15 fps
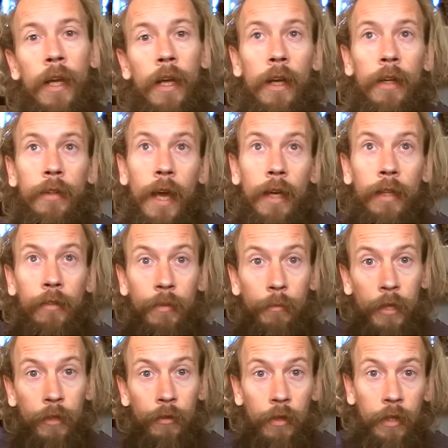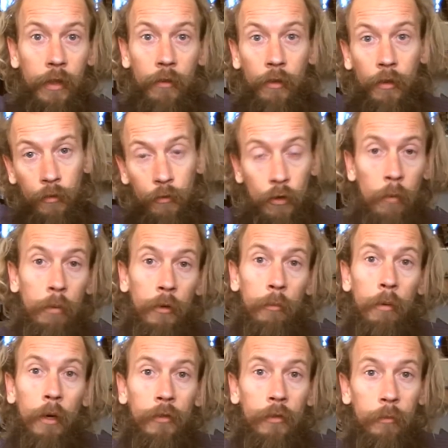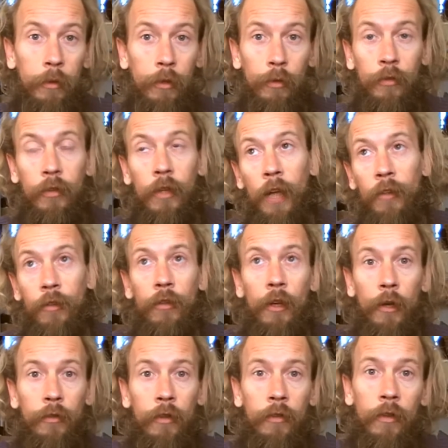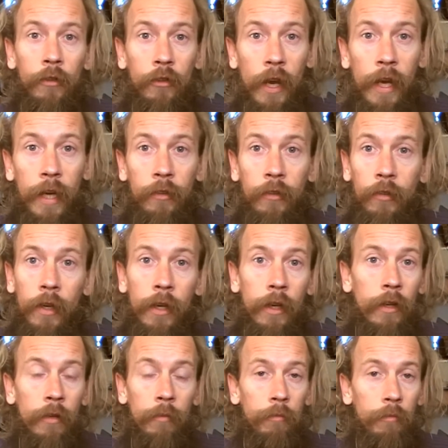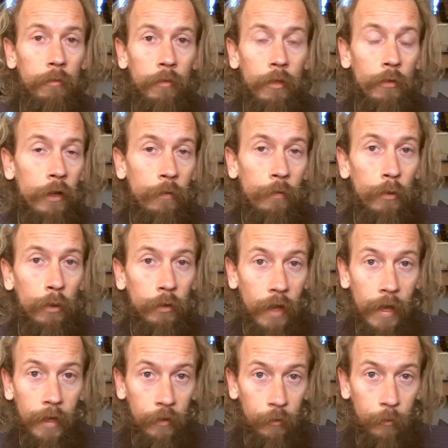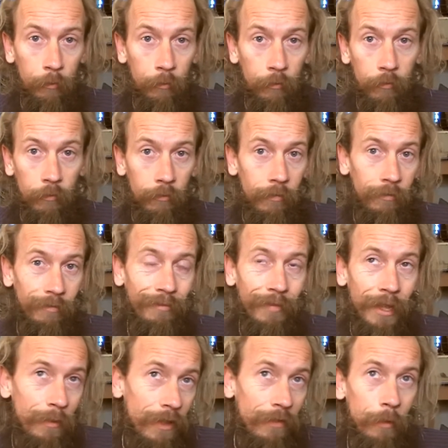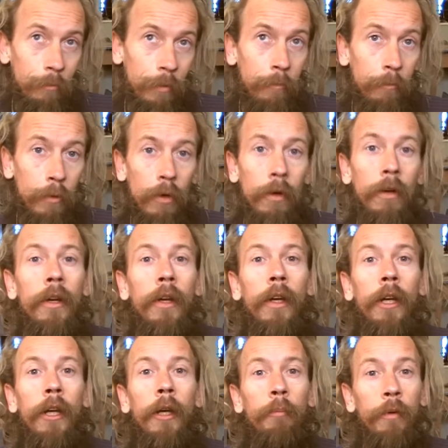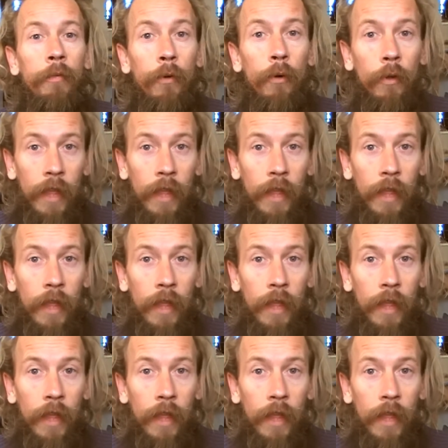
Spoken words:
and that is when you're either at the top or the bottom. And you'll start to notice the change 3 or 4 days, maybe even a bit more before